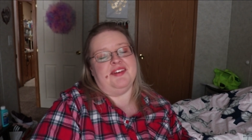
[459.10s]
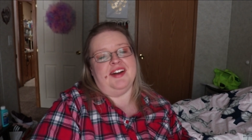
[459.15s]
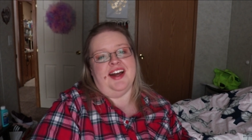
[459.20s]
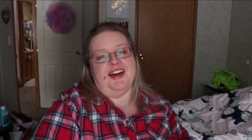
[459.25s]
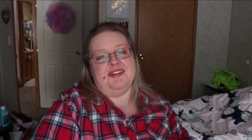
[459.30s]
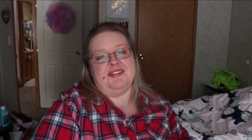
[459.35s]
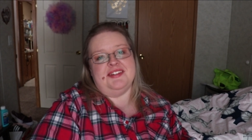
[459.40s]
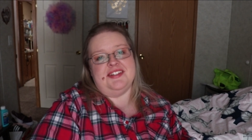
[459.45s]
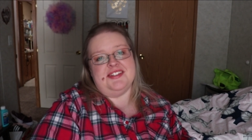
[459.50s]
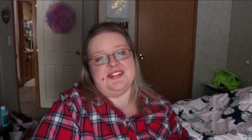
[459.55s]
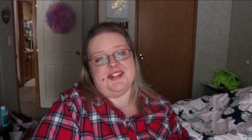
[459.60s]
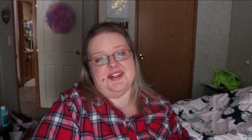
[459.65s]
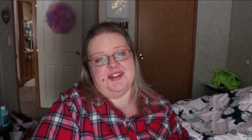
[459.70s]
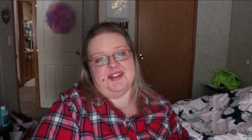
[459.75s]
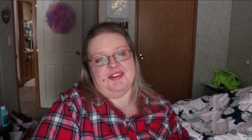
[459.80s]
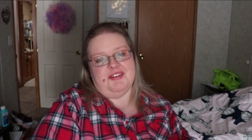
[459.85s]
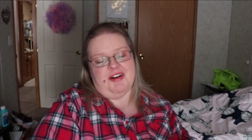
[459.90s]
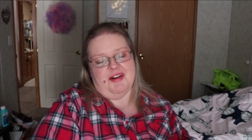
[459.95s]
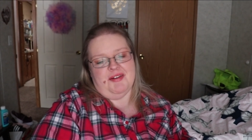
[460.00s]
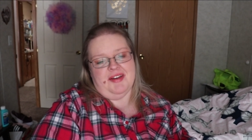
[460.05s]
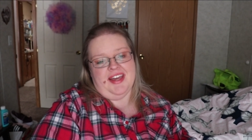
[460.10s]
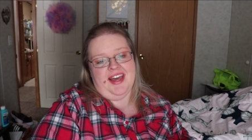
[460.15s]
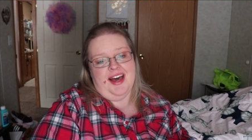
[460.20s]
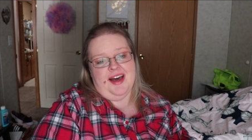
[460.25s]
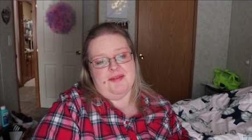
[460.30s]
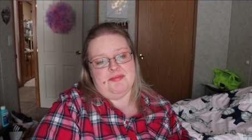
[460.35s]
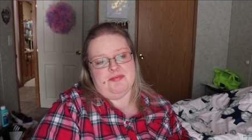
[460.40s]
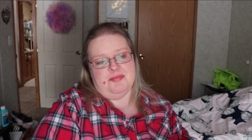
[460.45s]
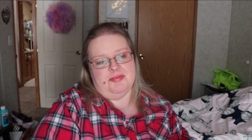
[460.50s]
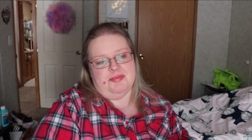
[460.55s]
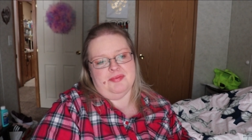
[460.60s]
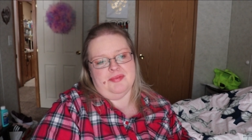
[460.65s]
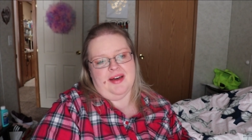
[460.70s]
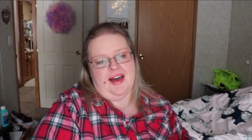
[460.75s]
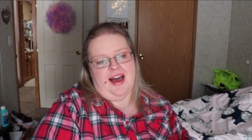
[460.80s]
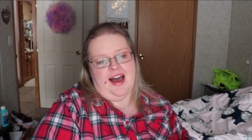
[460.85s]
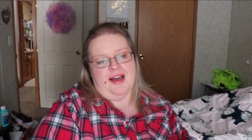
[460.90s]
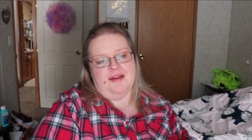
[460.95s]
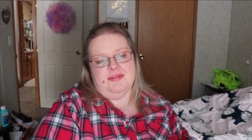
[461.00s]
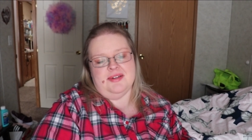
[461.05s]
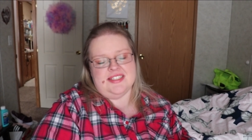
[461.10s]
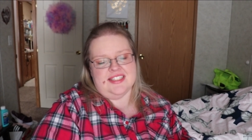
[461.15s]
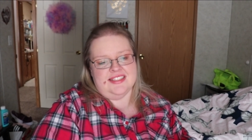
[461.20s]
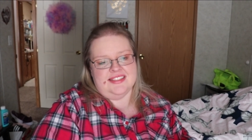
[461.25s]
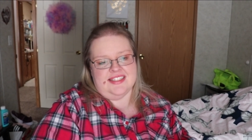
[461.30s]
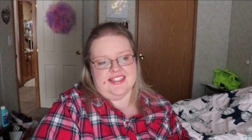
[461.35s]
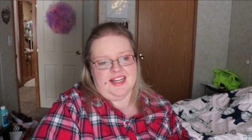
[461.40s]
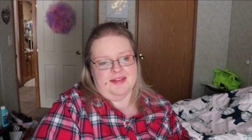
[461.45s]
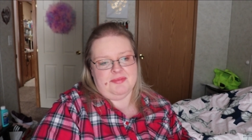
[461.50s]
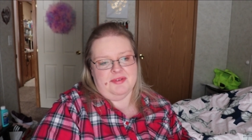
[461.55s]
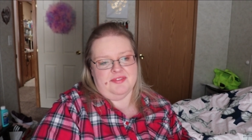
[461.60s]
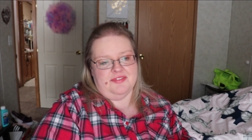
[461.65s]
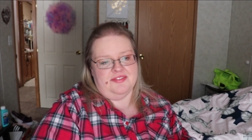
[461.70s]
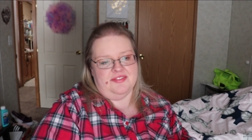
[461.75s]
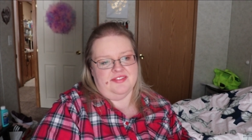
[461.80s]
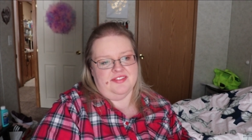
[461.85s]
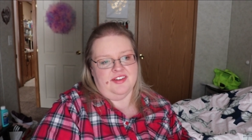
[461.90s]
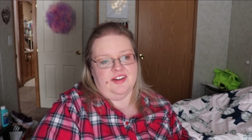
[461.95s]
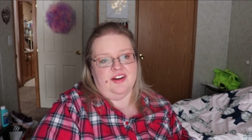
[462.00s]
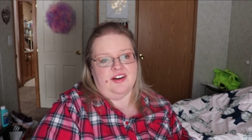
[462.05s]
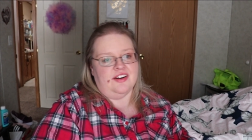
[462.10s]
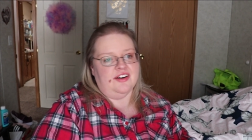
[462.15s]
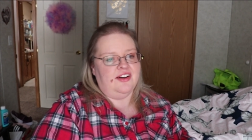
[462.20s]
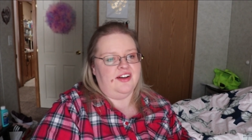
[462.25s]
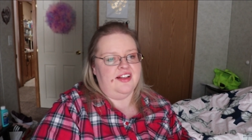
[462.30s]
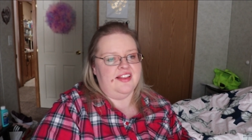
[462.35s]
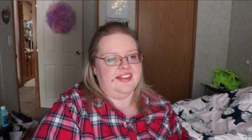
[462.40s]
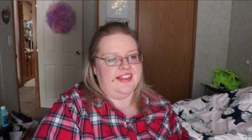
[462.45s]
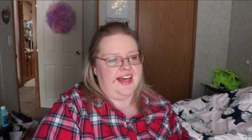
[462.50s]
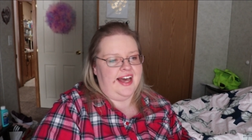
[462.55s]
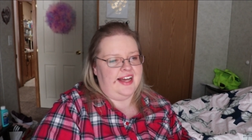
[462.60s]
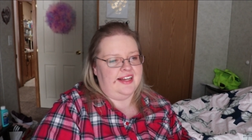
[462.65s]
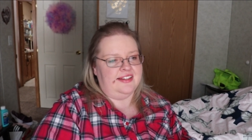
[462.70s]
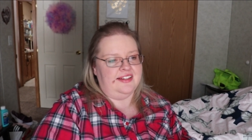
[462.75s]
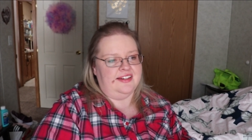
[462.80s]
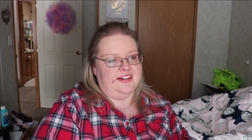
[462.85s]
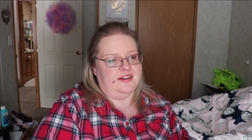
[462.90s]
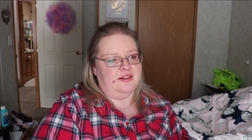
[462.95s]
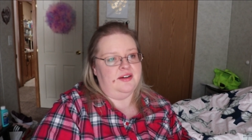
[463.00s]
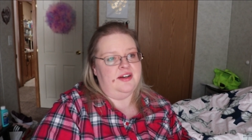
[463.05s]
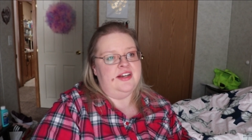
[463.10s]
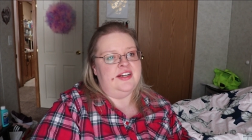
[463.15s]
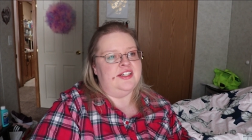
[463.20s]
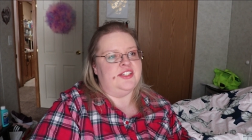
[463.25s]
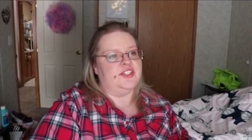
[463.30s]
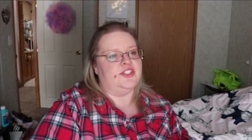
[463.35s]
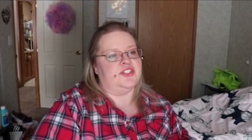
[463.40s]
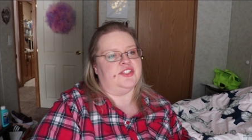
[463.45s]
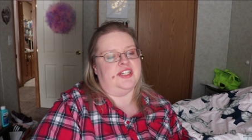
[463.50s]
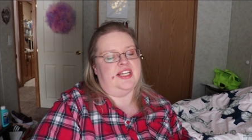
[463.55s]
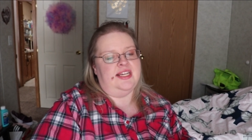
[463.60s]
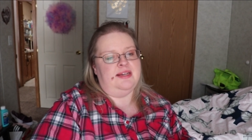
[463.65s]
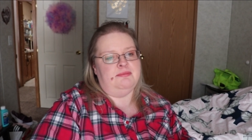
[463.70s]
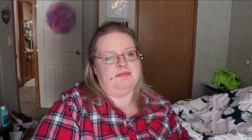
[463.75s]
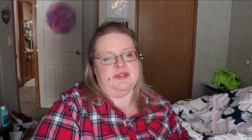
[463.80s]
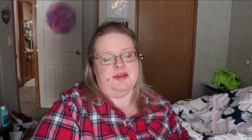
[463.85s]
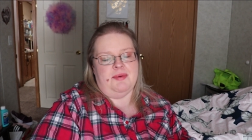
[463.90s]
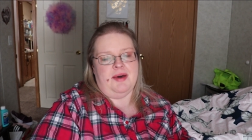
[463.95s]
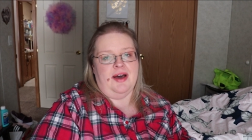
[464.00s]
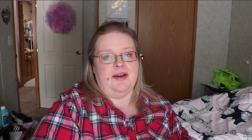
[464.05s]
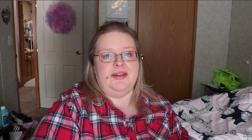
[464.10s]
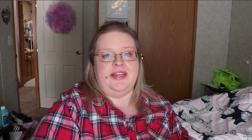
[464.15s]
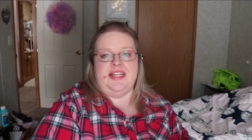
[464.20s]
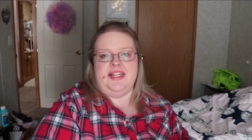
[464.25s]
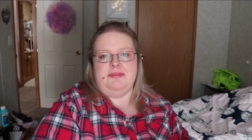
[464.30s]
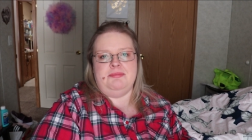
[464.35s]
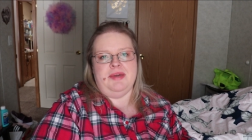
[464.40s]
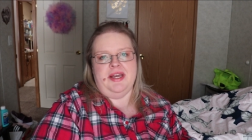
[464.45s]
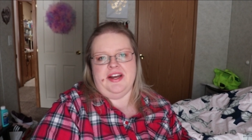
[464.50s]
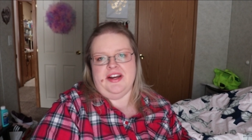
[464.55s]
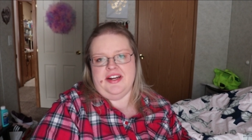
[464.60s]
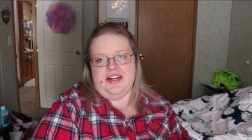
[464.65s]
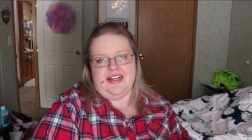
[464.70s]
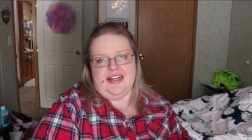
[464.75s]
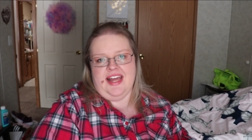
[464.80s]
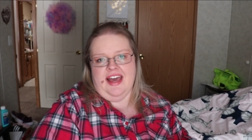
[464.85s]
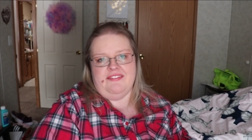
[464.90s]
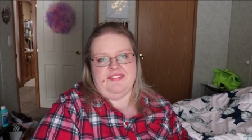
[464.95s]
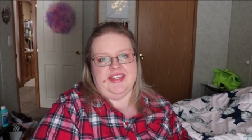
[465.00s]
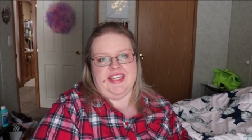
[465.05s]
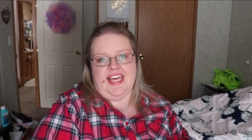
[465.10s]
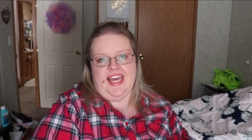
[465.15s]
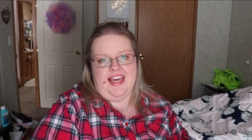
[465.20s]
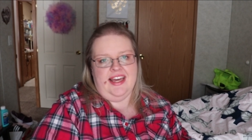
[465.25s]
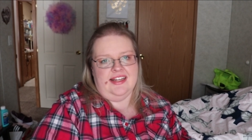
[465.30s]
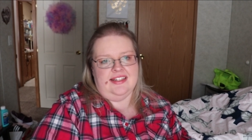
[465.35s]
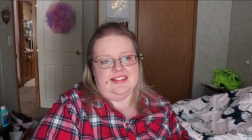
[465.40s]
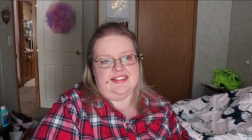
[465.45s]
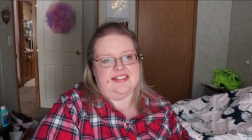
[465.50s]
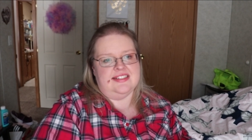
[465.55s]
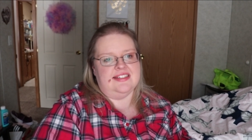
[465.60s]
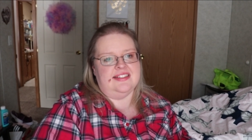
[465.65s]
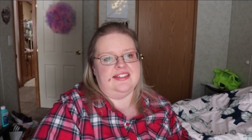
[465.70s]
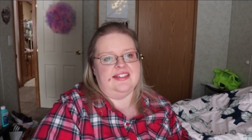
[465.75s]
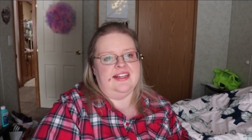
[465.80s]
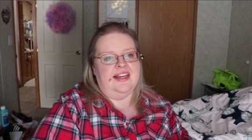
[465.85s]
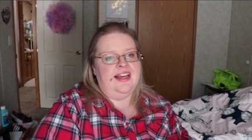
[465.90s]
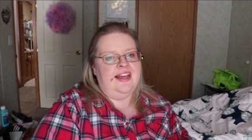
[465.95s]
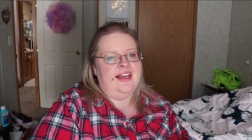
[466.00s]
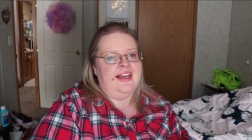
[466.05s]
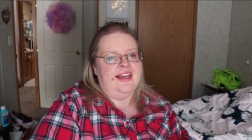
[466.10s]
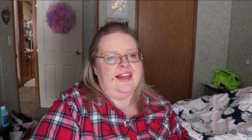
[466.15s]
when I was growing up, I wasn't type of girl that, you know, dreamed about getting married and having kids and,